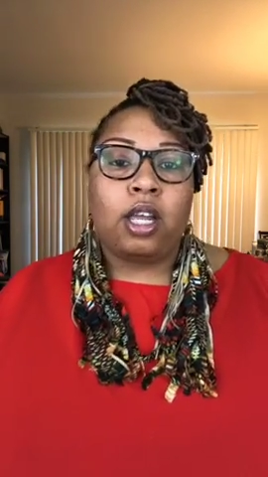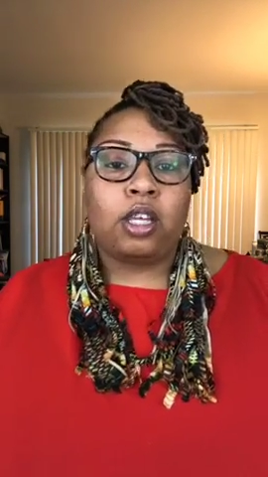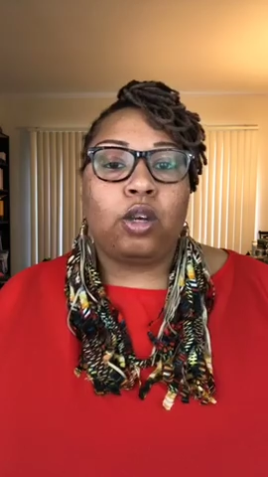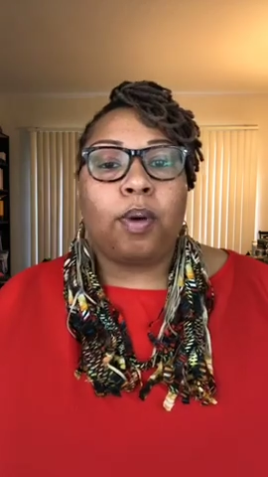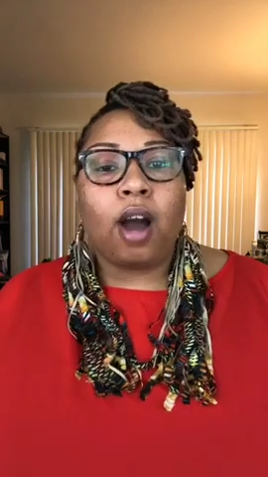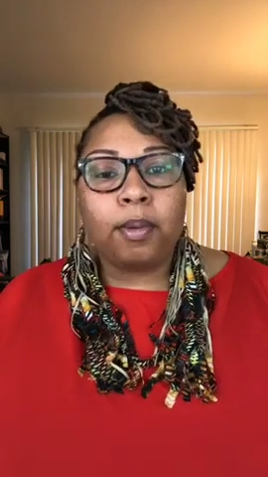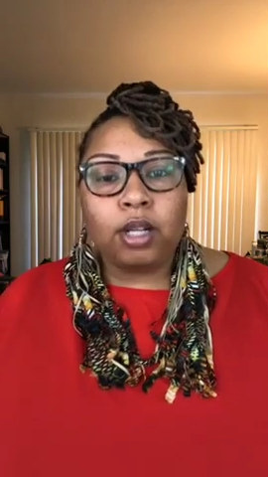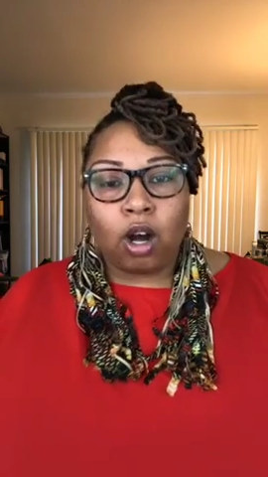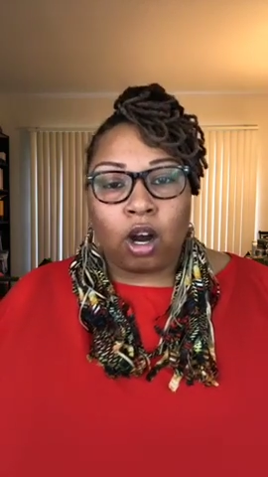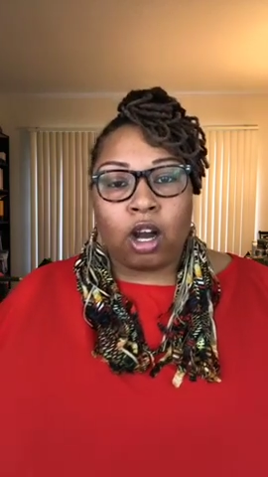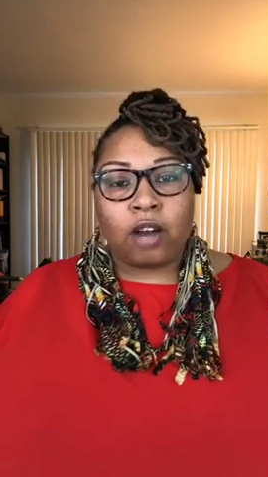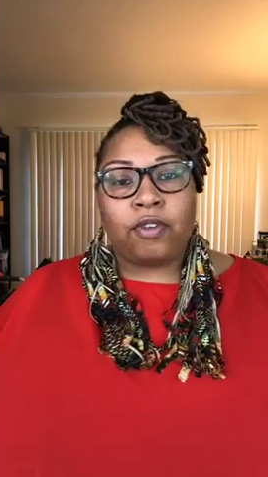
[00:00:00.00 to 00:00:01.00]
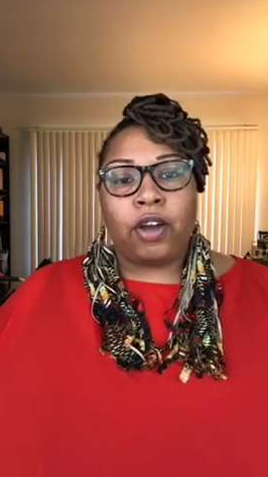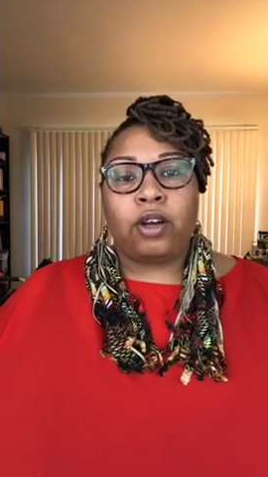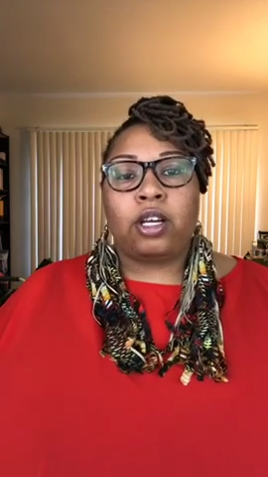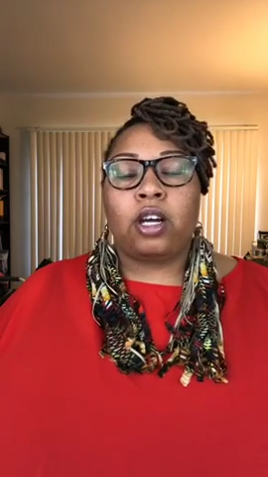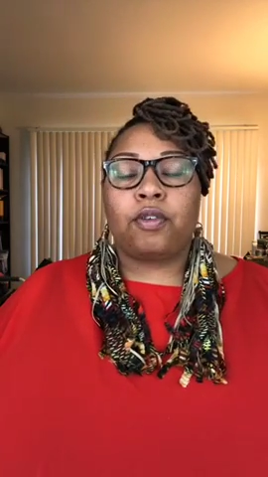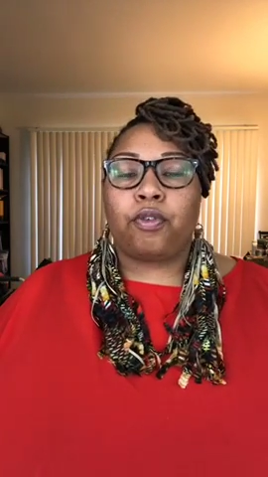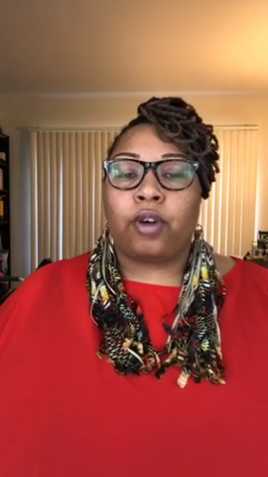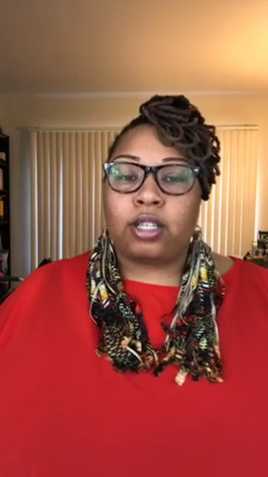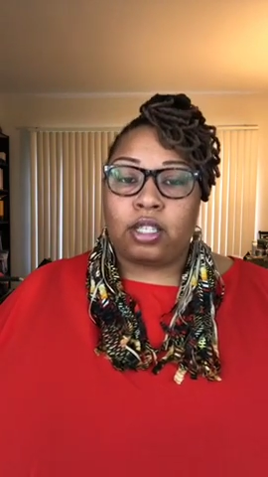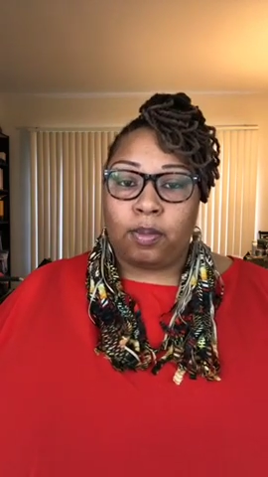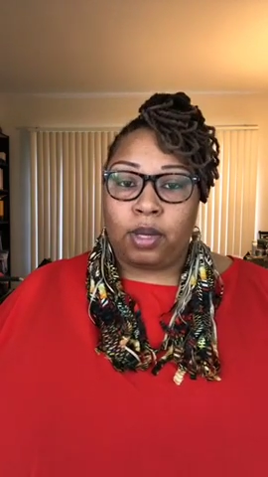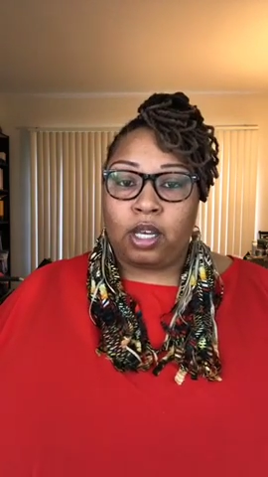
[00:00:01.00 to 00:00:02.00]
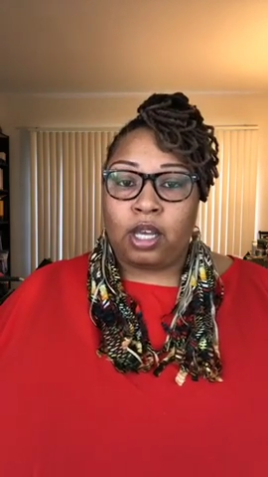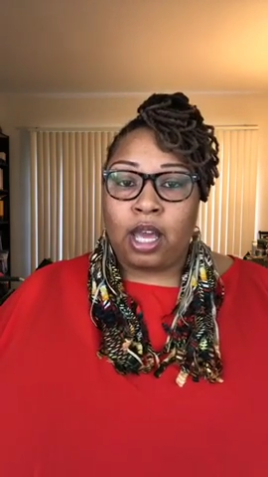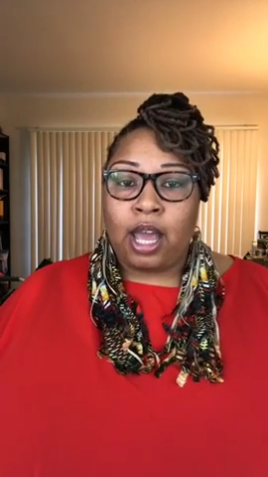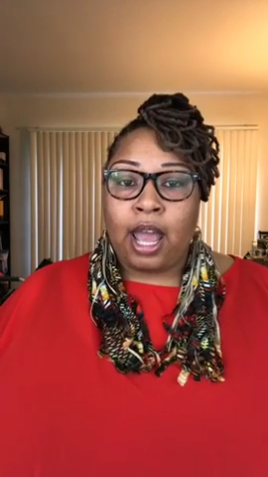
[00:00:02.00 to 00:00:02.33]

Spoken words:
then you probably aren't a very good friend to me.